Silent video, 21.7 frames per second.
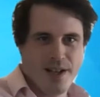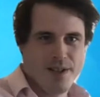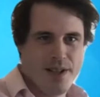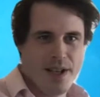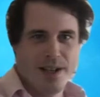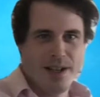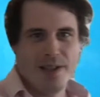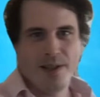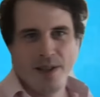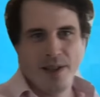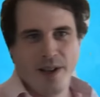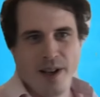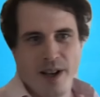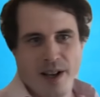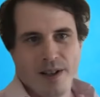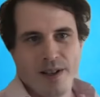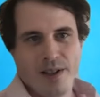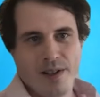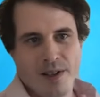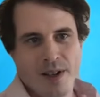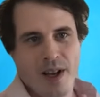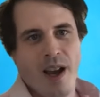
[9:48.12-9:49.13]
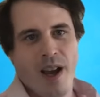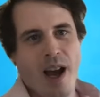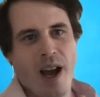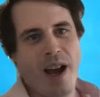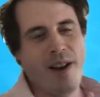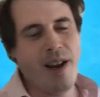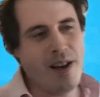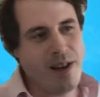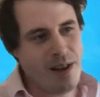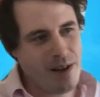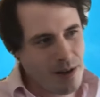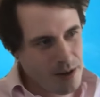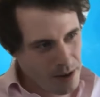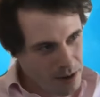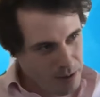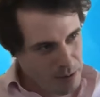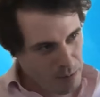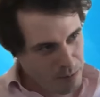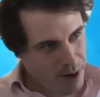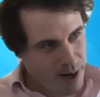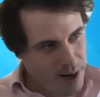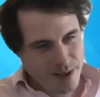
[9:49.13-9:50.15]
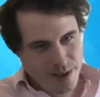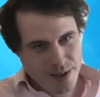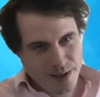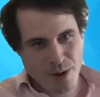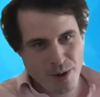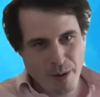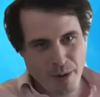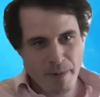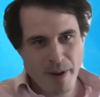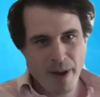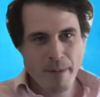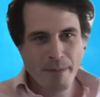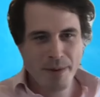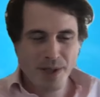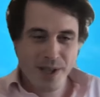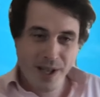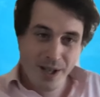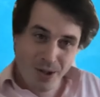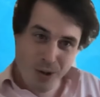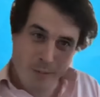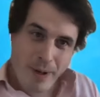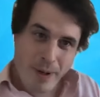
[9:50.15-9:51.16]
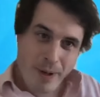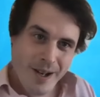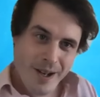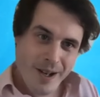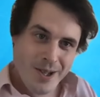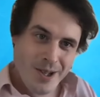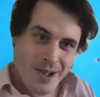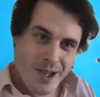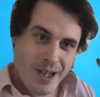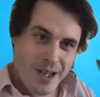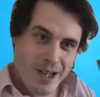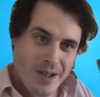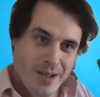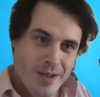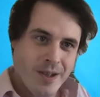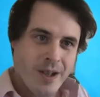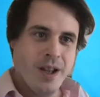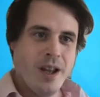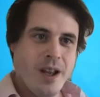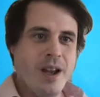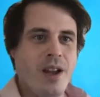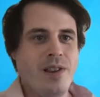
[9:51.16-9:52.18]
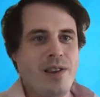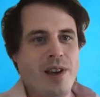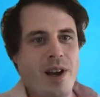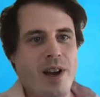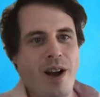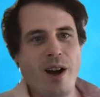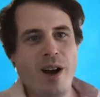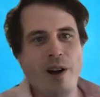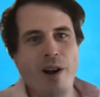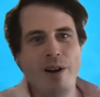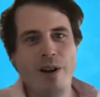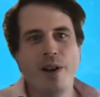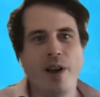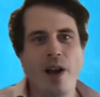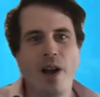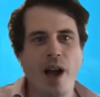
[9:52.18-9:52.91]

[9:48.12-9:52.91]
data science. And then you can brainstorm potential POCs that are